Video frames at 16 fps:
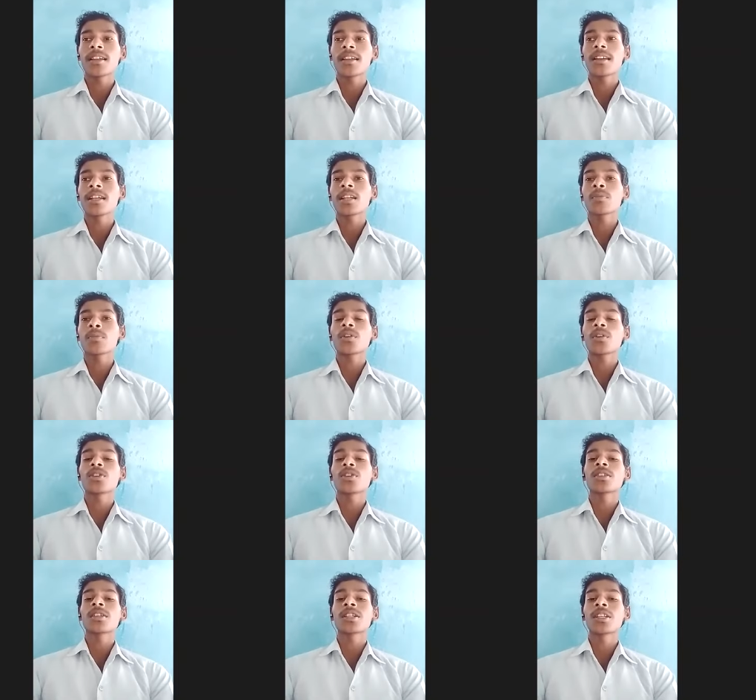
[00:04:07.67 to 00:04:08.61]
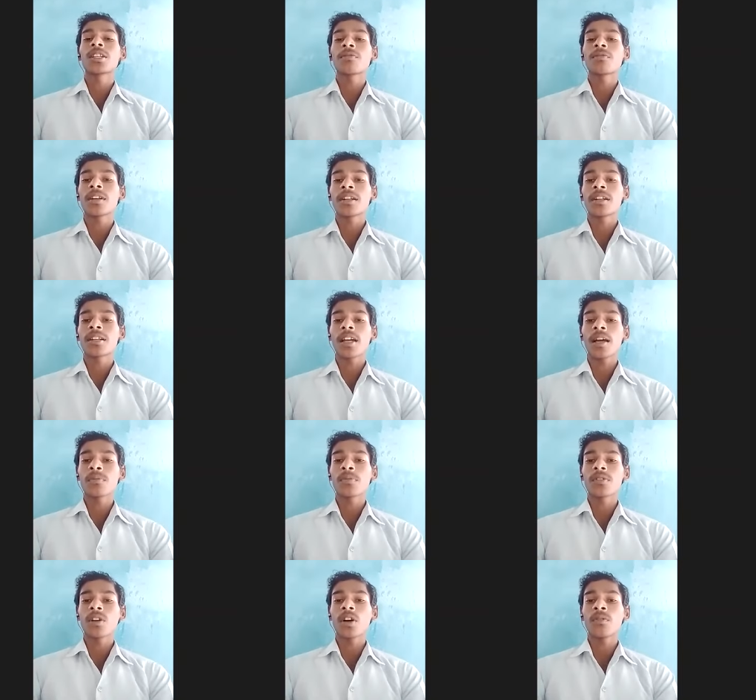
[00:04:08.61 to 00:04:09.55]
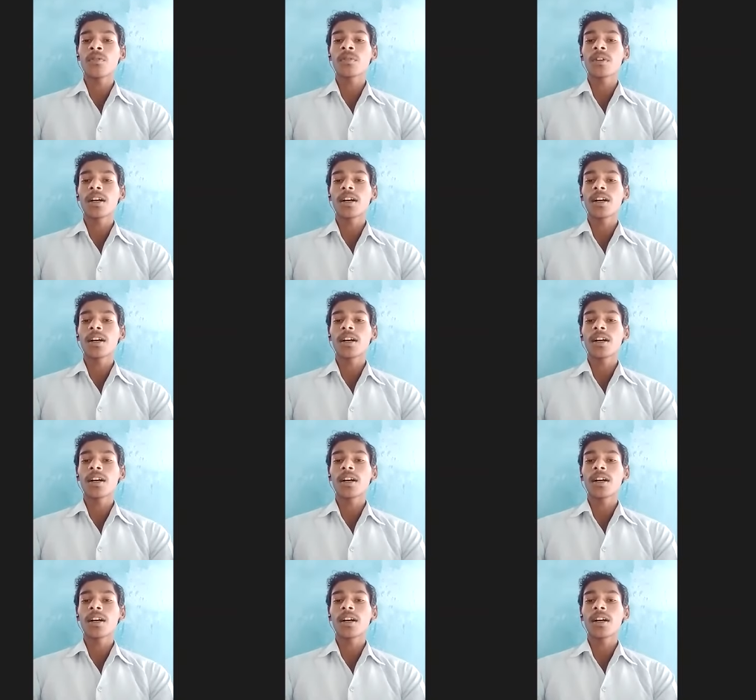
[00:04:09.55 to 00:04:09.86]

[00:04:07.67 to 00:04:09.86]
it produces different types of